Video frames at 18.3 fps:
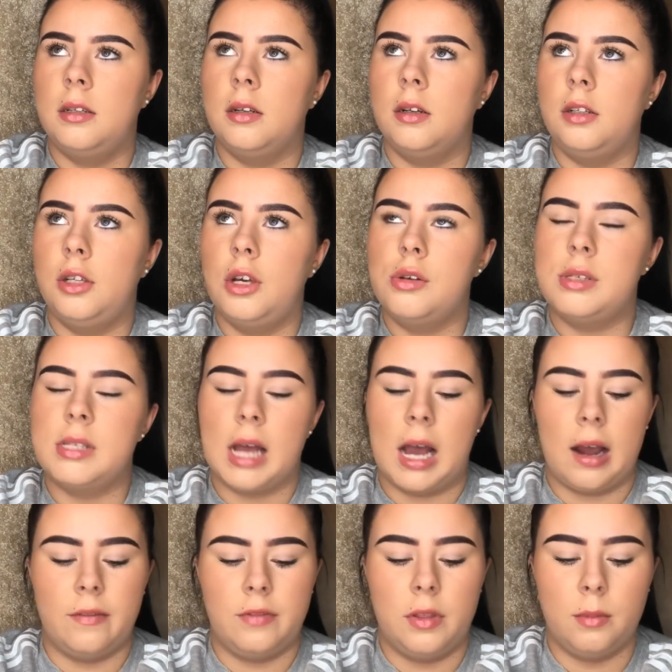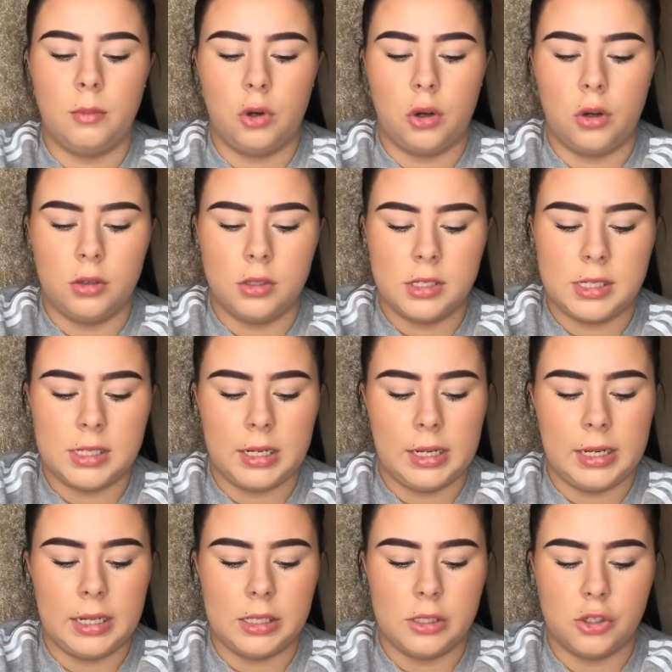used to have them
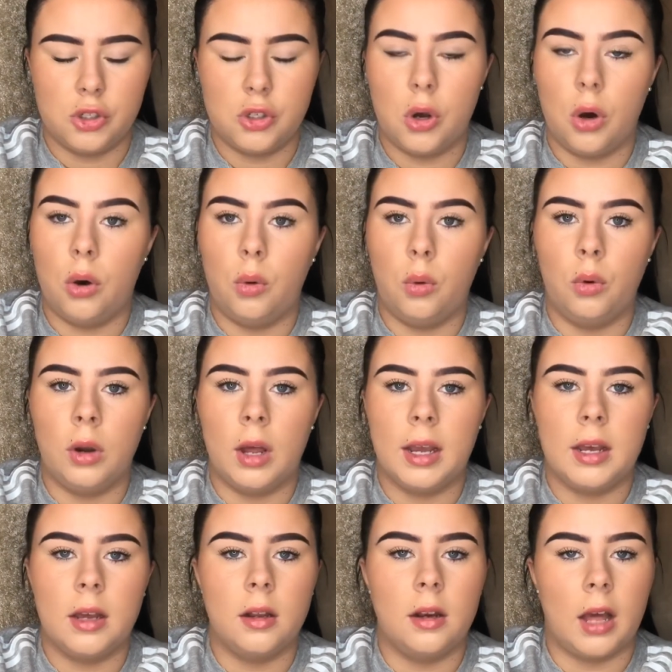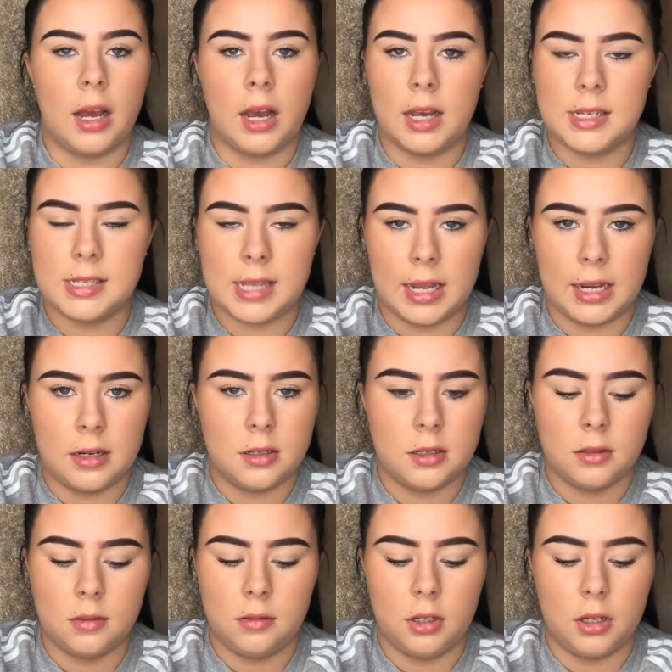constantly in school, like I said,
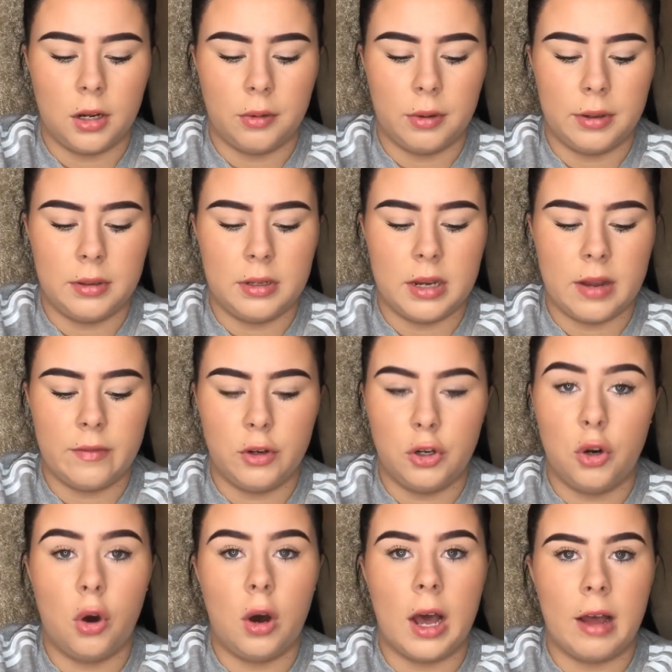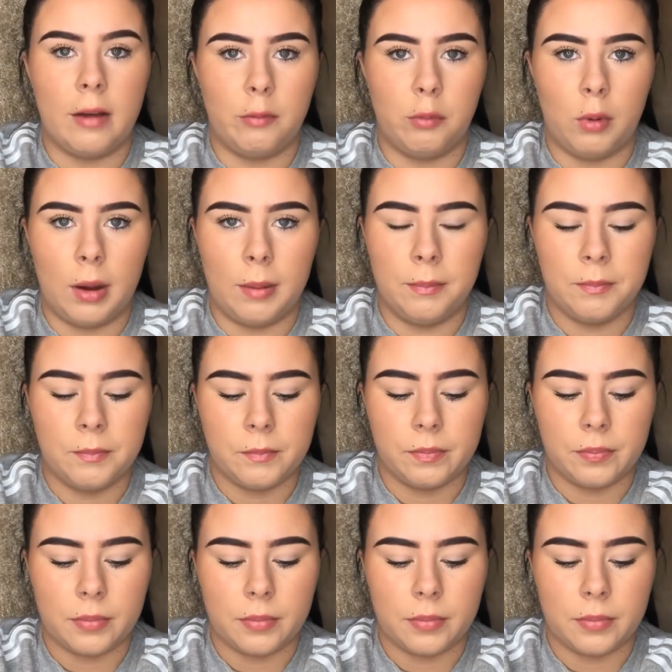you know, I'd never not have one.